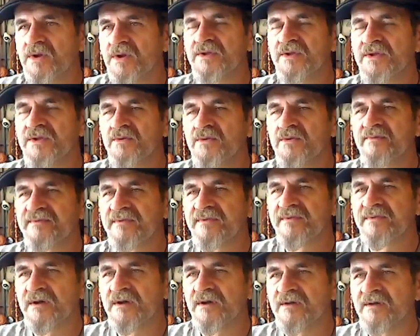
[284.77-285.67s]
a
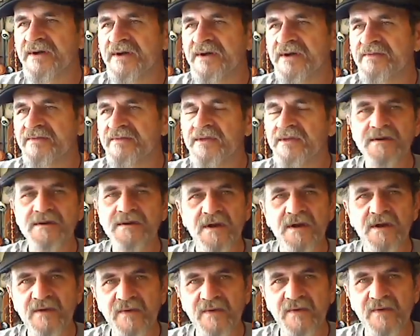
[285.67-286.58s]
vlog about the
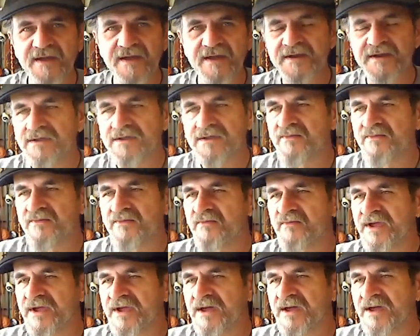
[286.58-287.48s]
car wreck that I did
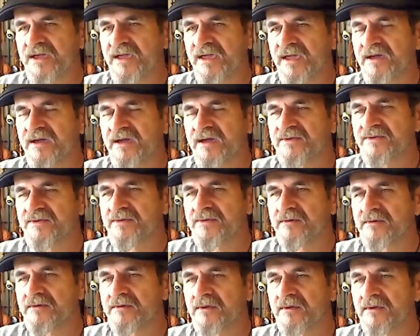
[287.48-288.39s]
for my
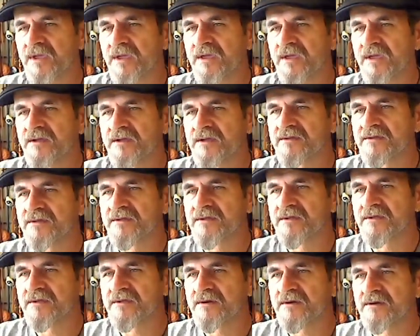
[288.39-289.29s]
kayaks?
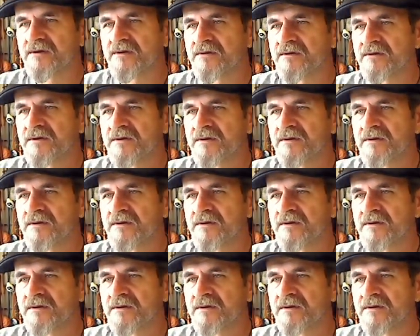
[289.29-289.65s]
And